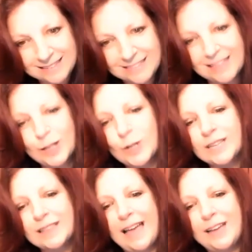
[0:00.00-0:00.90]
He said,
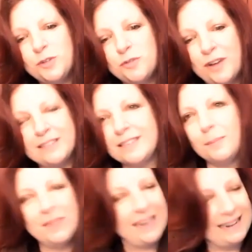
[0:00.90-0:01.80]
look at that. You found
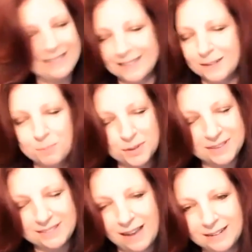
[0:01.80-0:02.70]
something I didn't put
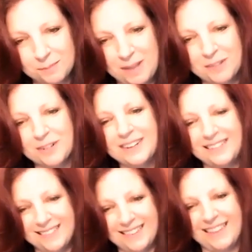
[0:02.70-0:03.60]
in the documentary,
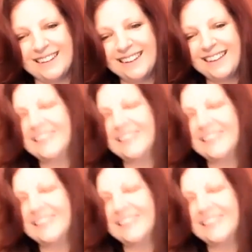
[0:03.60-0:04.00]
he said.